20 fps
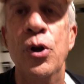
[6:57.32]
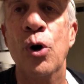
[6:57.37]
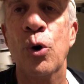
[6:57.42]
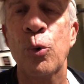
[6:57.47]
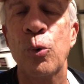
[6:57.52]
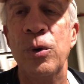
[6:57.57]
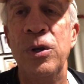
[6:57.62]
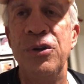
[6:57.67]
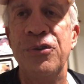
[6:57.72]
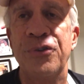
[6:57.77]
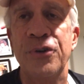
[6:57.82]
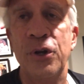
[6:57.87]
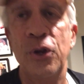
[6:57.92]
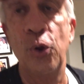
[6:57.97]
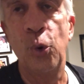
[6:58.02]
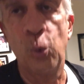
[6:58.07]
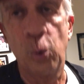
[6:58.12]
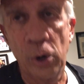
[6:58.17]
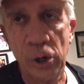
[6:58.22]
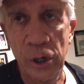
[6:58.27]
no reason in
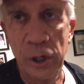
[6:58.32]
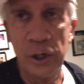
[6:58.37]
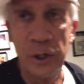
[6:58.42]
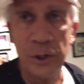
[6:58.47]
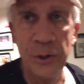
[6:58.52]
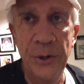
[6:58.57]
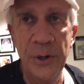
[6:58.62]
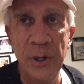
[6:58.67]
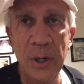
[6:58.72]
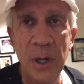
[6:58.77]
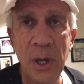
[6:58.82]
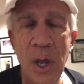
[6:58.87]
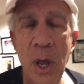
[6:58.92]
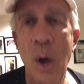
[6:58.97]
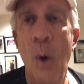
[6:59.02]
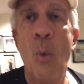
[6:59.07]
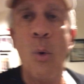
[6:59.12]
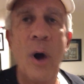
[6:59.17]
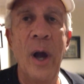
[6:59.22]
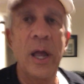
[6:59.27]
the world
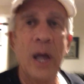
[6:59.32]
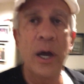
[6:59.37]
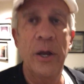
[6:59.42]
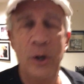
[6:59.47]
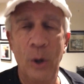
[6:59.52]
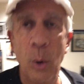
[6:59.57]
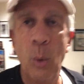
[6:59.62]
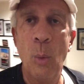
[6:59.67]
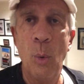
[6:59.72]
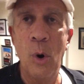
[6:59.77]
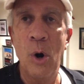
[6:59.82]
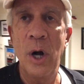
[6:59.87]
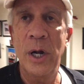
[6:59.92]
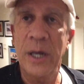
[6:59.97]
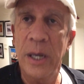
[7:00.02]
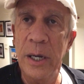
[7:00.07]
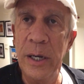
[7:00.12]
why I don't walk